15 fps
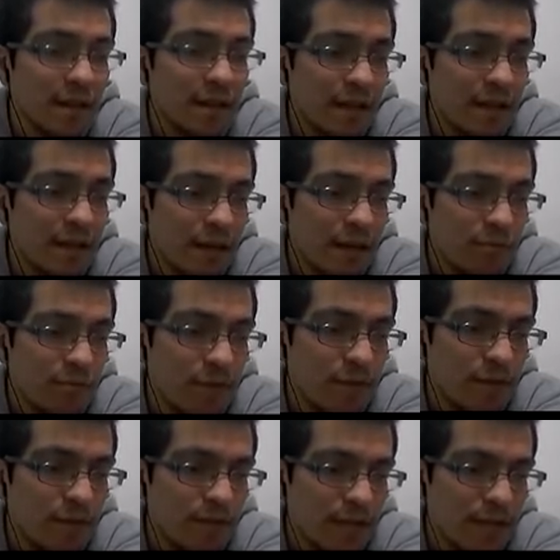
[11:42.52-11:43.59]
And we
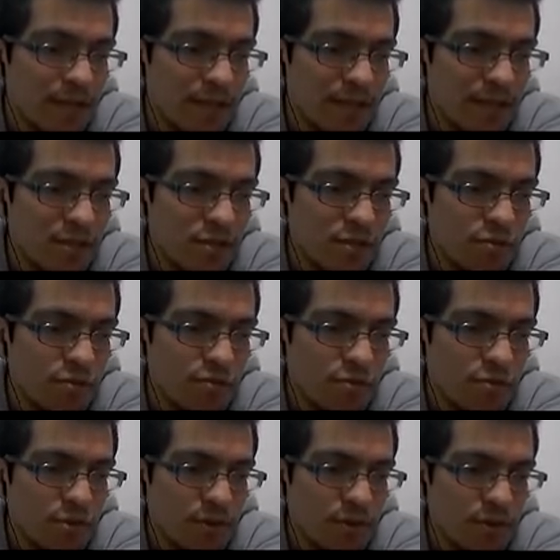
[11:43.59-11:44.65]
create these two
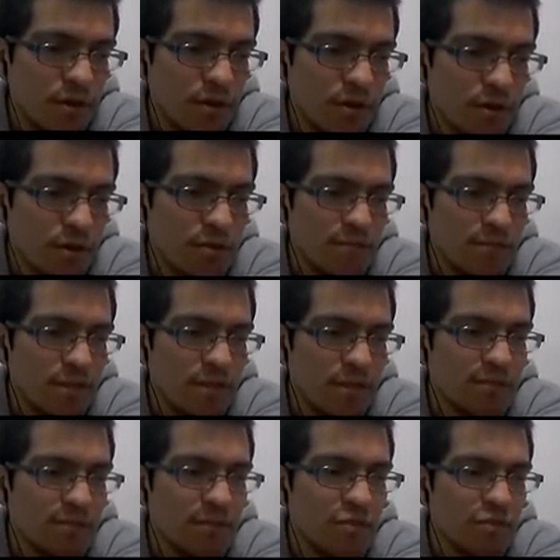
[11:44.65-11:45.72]
other columns
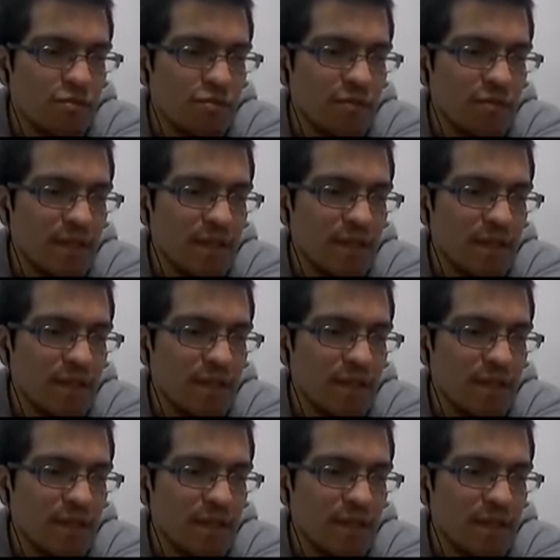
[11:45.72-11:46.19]
to the